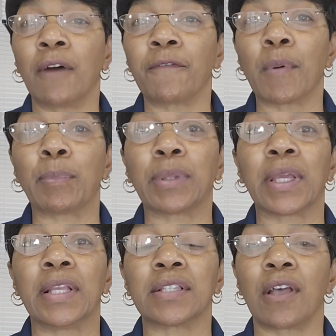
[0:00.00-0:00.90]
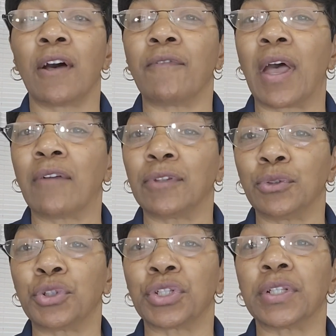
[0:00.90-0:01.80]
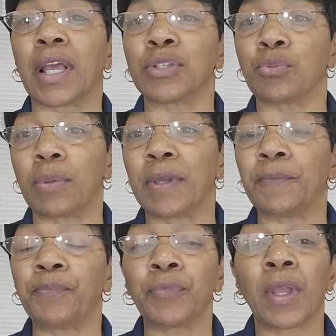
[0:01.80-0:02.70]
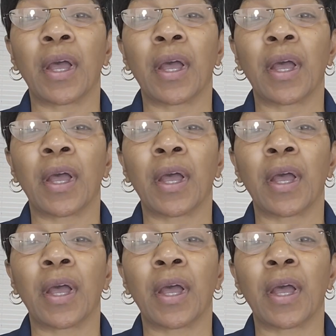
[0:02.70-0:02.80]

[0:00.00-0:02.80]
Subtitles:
from a place of evolution as women.